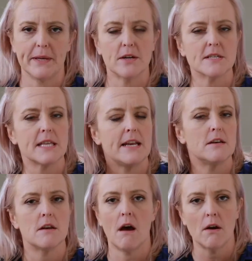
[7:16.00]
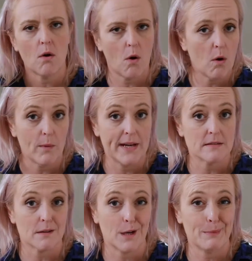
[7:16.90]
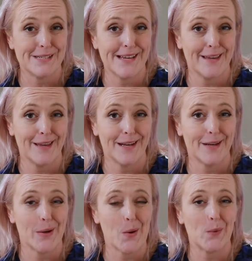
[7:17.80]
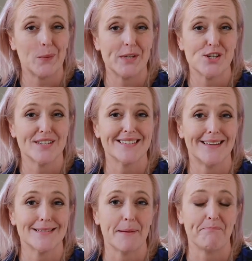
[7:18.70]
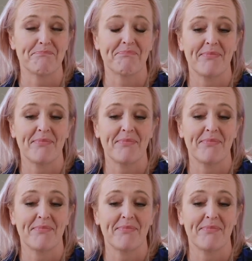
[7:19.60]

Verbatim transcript: because they're not always going to be taking it in when we just listen.